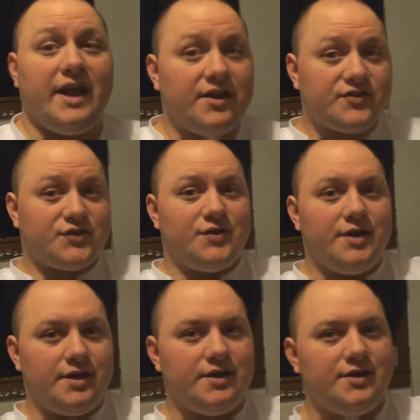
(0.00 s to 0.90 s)
As
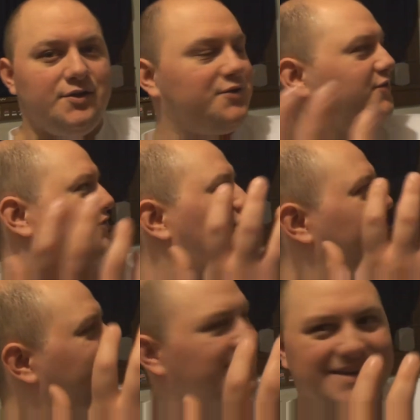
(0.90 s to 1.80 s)
you can
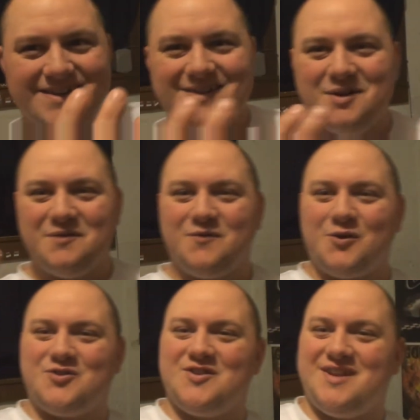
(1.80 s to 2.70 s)
see,
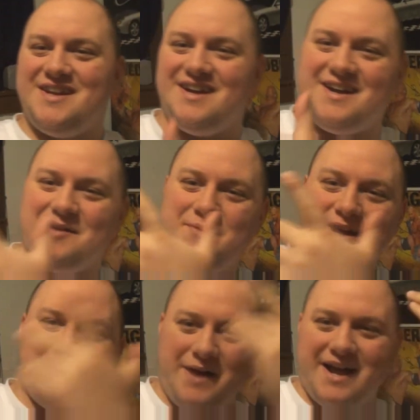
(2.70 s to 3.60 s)
unfortunately, I am
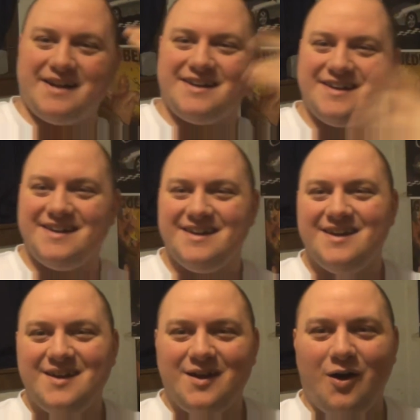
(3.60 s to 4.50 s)
now back
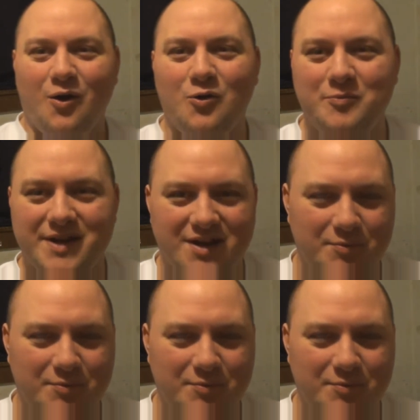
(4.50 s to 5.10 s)
home in